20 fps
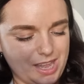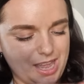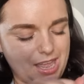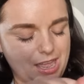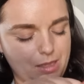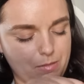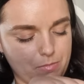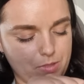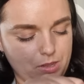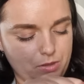
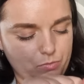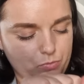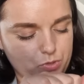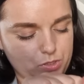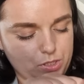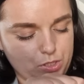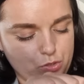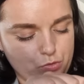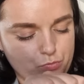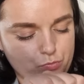It
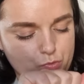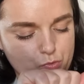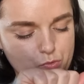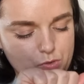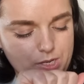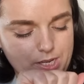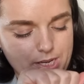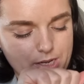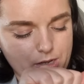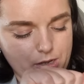was
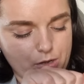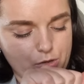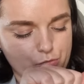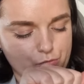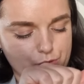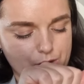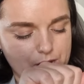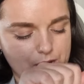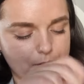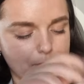neroli and
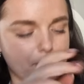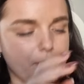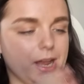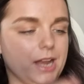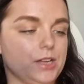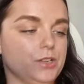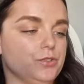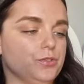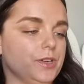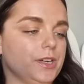green
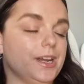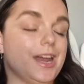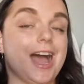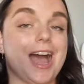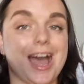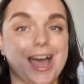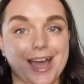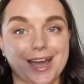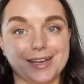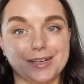mandarin
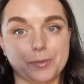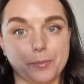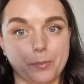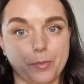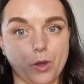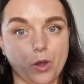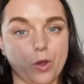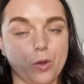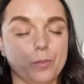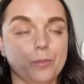hand
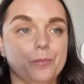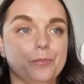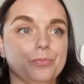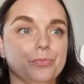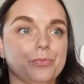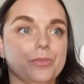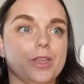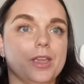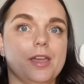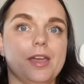balm.
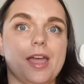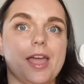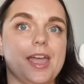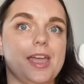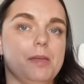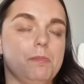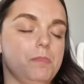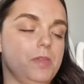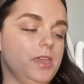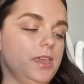
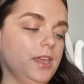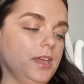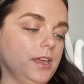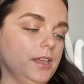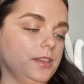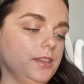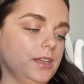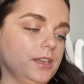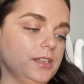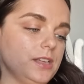
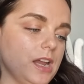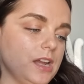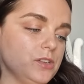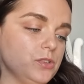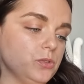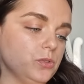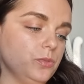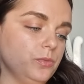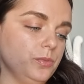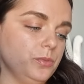Yeah,
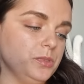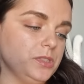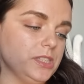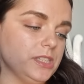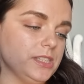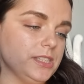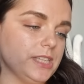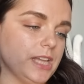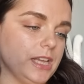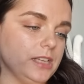I don't know if it
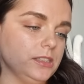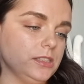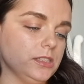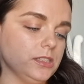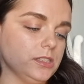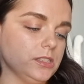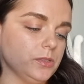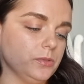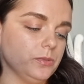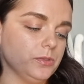was a
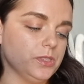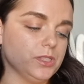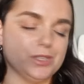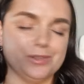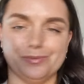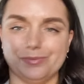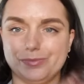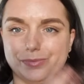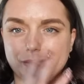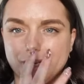scent or
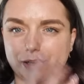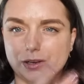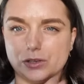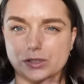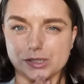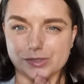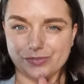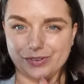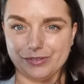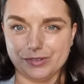something,
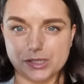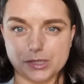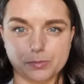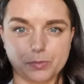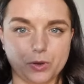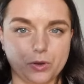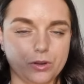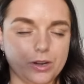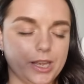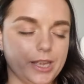because very
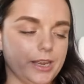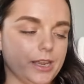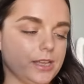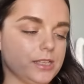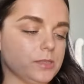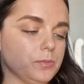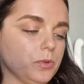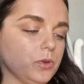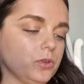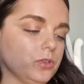spore like
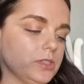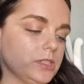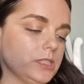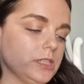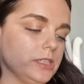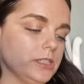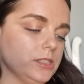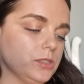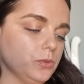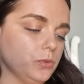Espa,
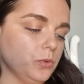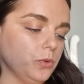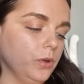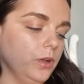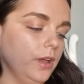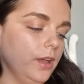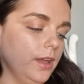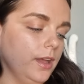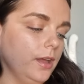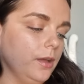isn't it? So
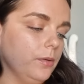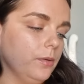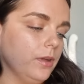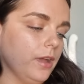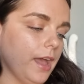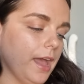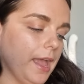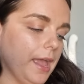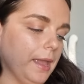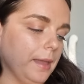
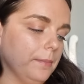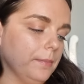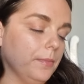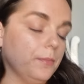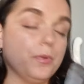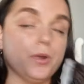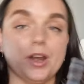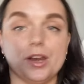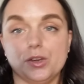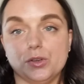
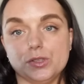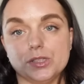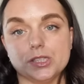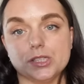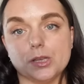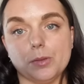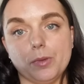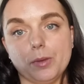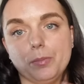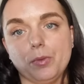but I used
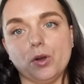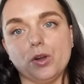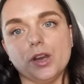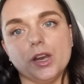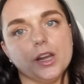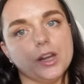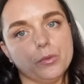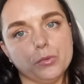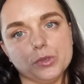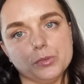this on my
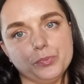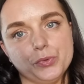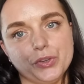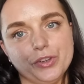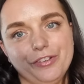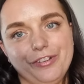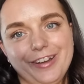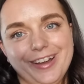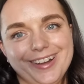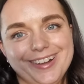body and it was
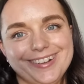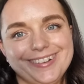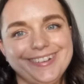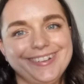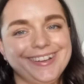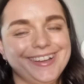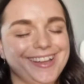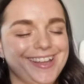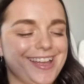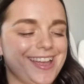
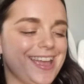beautiful.